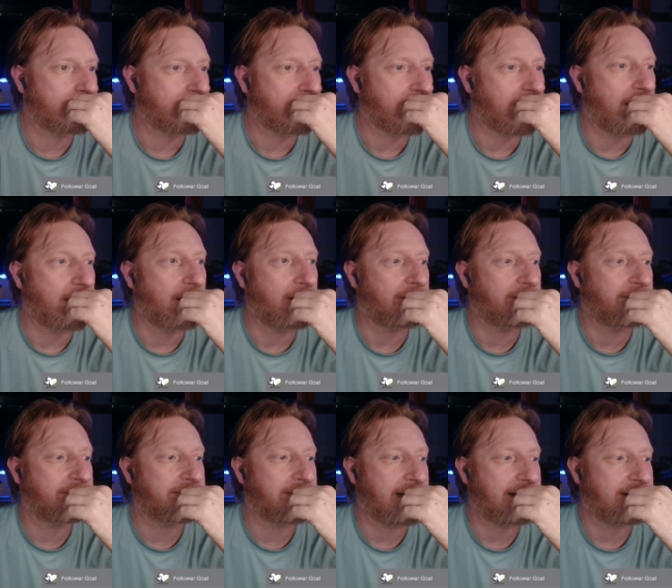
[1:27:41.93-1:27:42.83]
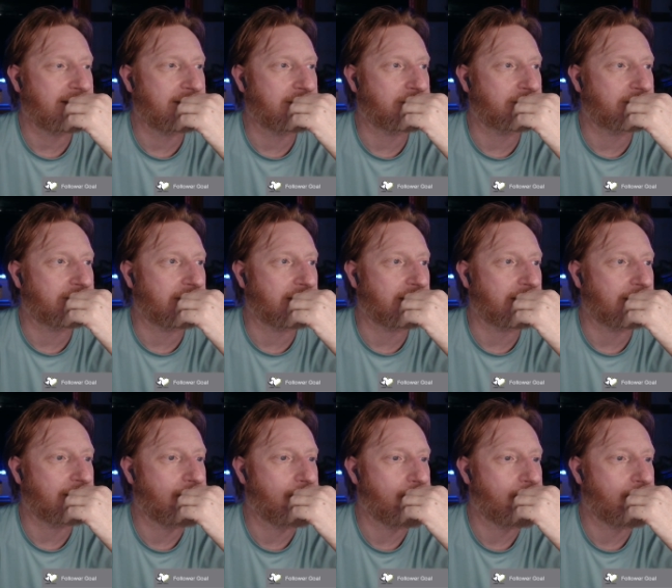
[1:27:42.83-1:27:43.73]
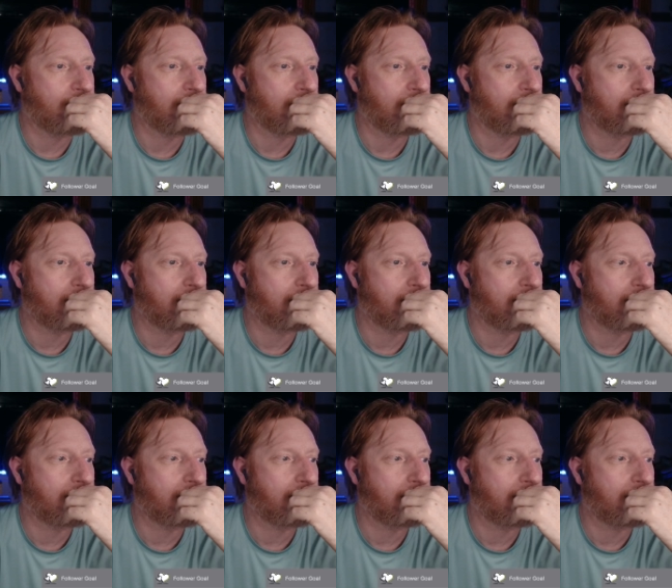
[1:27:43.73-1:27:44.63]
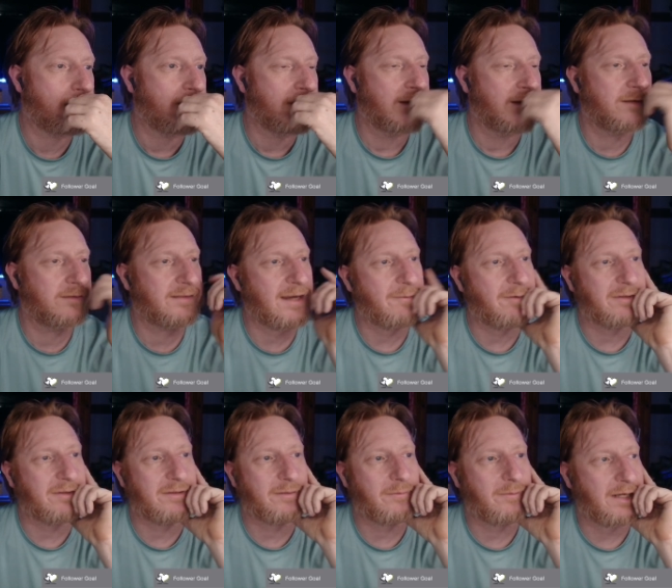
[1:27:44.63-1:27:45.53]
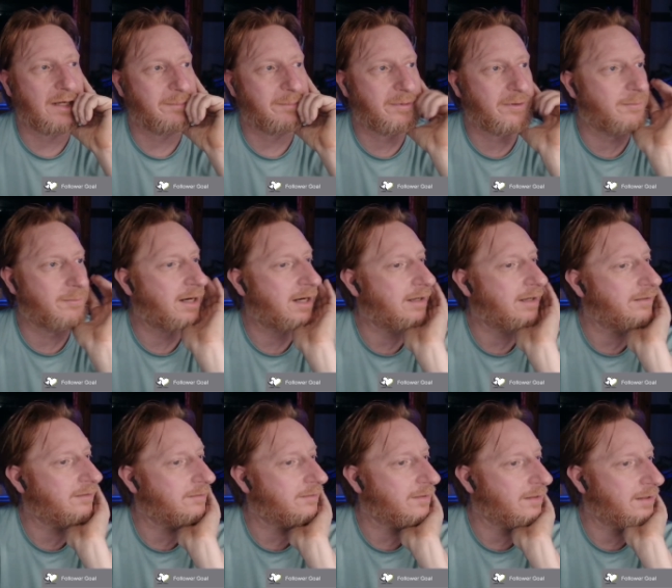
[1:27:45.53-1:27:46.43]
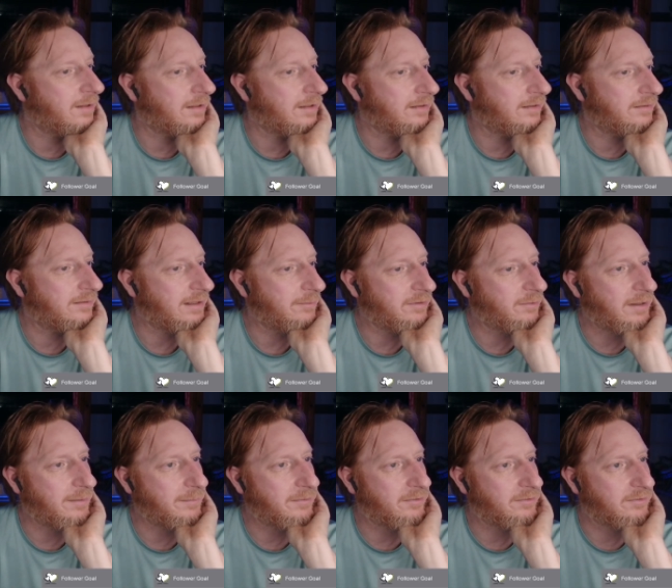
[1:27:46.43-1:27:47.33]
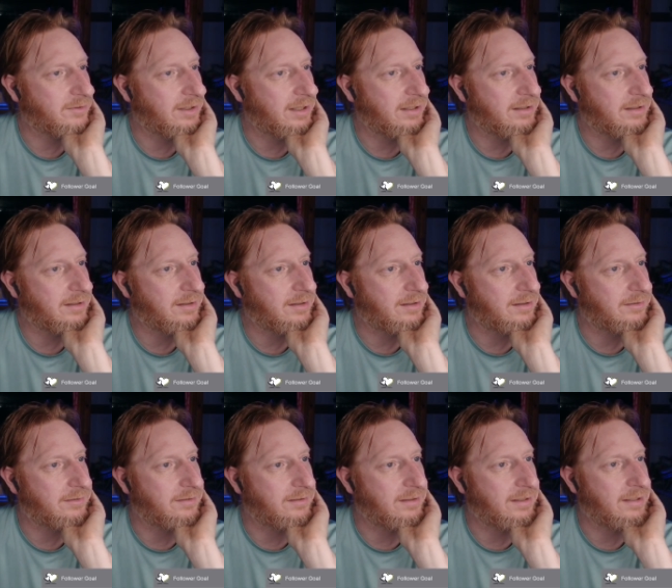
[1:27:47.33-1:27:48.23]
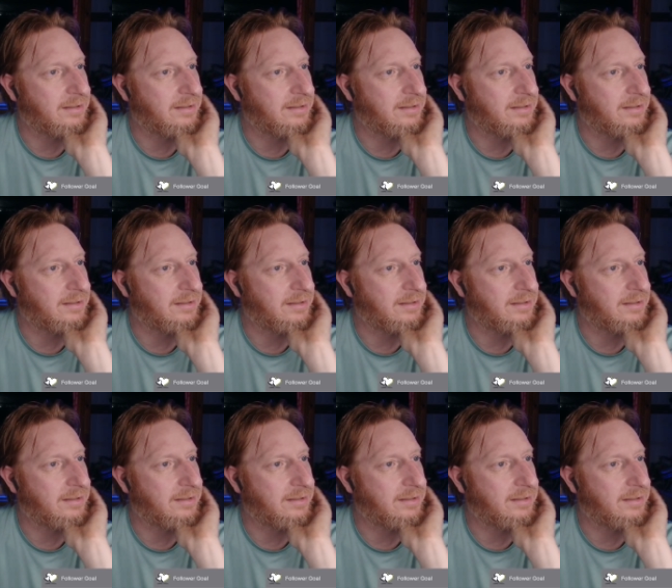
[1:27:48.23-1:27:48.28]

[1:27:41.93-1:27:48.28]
Oh, isn't that interesting? Is that what the wiper mod is? Is that what the wiper's like on there? Is it?